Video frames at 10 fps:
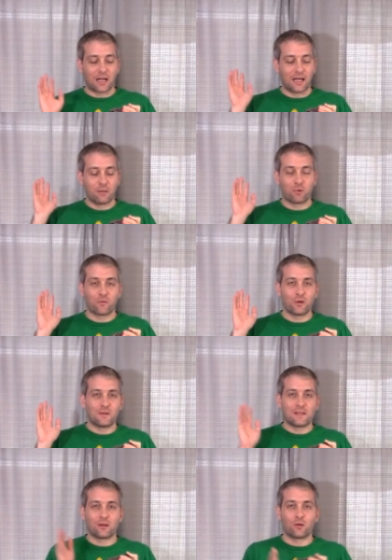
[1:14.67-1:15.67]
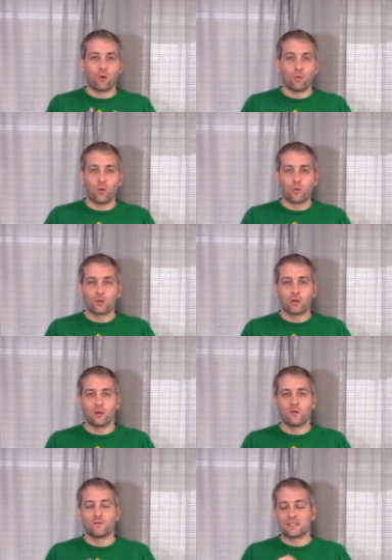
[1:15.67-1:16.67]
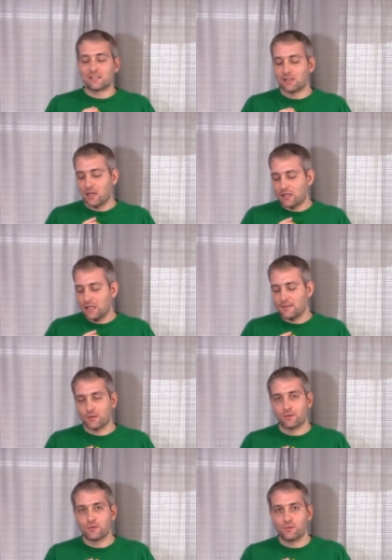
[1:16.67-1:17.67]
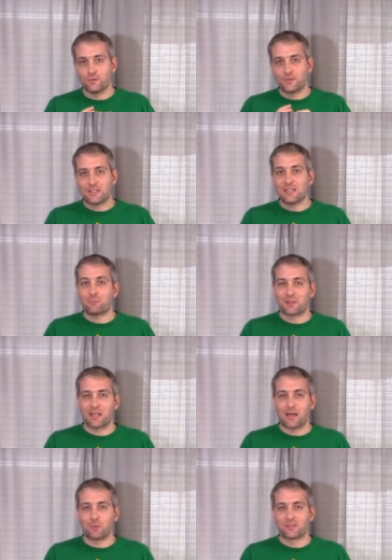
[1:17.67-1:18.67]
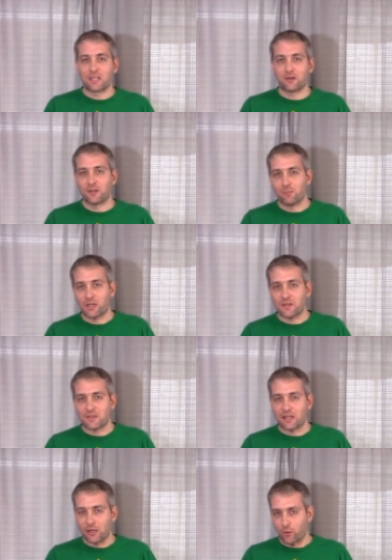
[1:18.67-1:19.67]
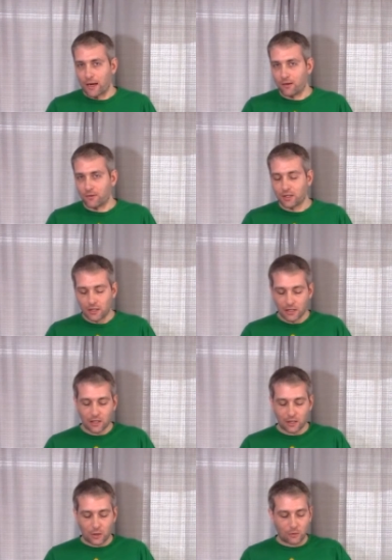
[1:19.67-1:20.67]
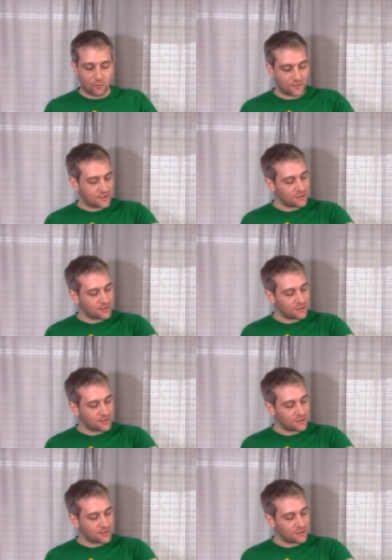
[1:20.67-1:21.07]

I prefer using whole cloves. It's a lot easier to steep the apple cider than by using a ground cloves.